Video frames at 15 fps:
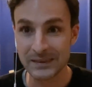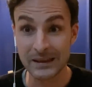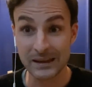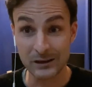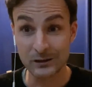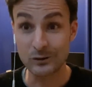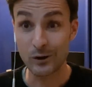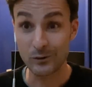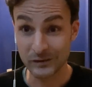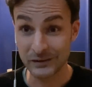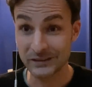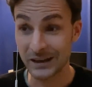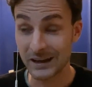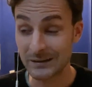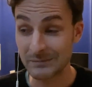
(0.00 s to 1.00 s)
In COVID
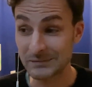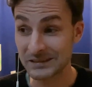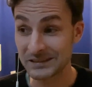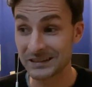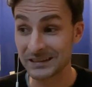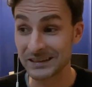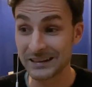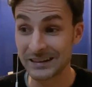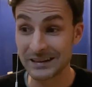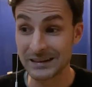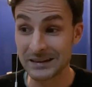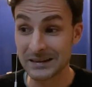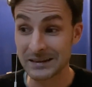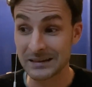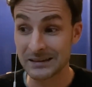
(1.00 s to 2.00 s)
times,
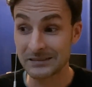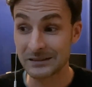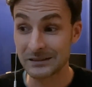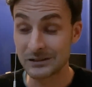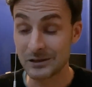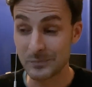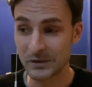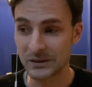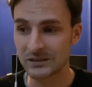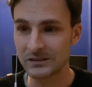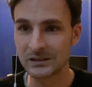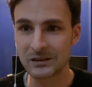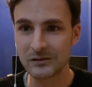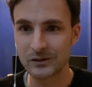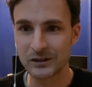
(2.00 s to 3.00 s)
the typical
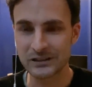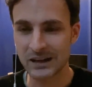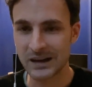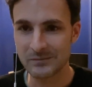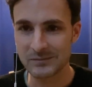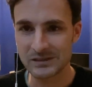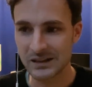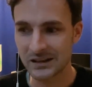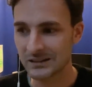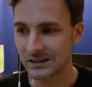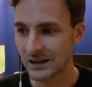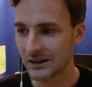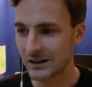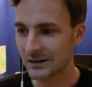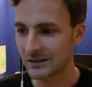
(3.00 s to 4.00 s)
delivery times that
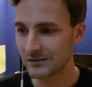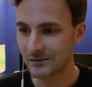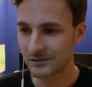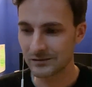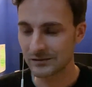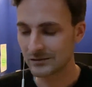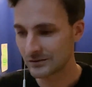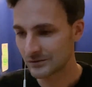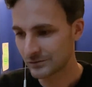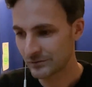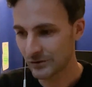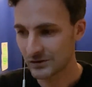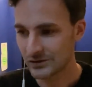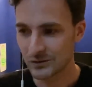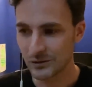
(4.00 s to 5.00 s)
are
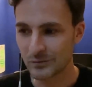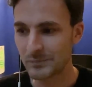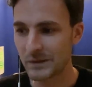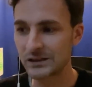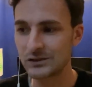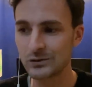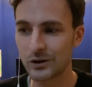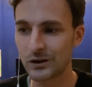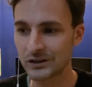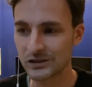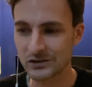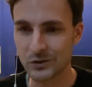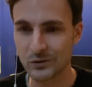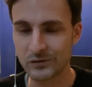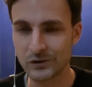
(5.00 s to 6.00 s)
for so made to order
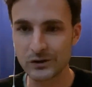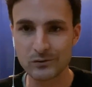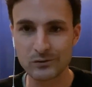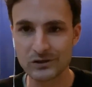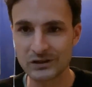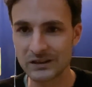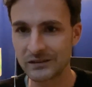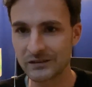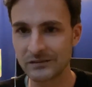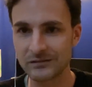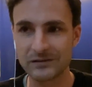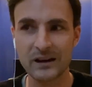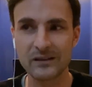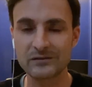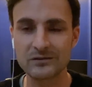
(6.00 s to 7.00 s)
sofa, usually
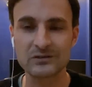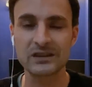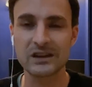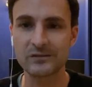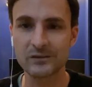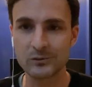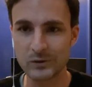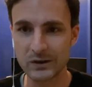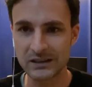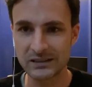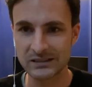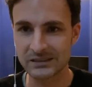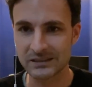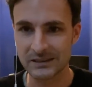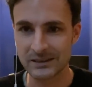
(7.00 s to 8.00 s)
5 to 7
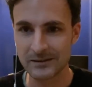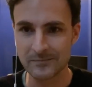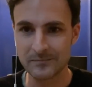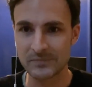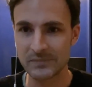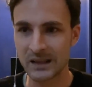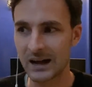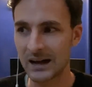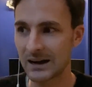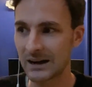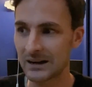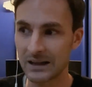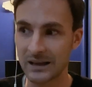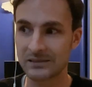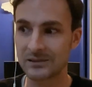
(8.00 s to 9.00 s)
weeks,
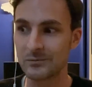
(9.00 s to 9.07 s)
are at the